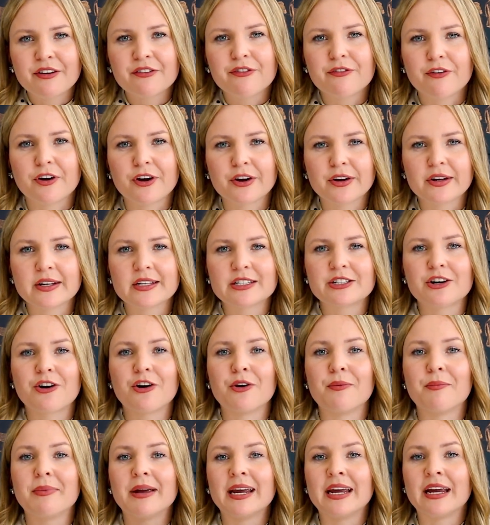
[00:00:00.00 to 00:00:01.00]
focused
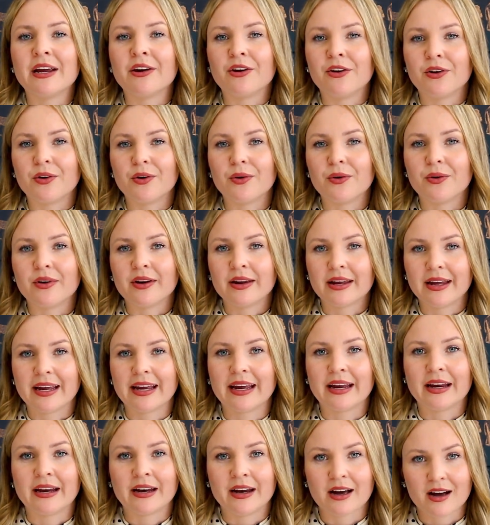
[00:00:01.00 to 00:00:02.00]
on being good
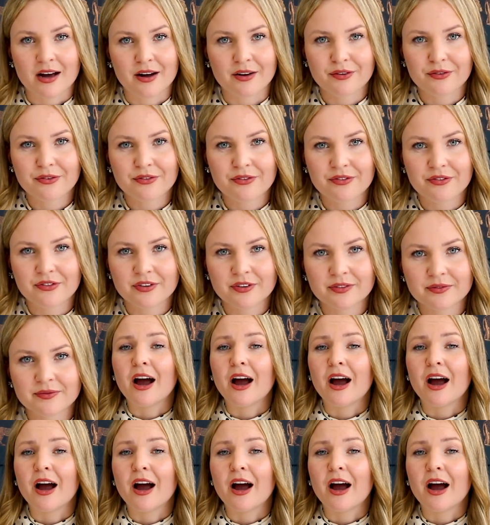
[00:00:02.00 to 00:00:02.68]
enough.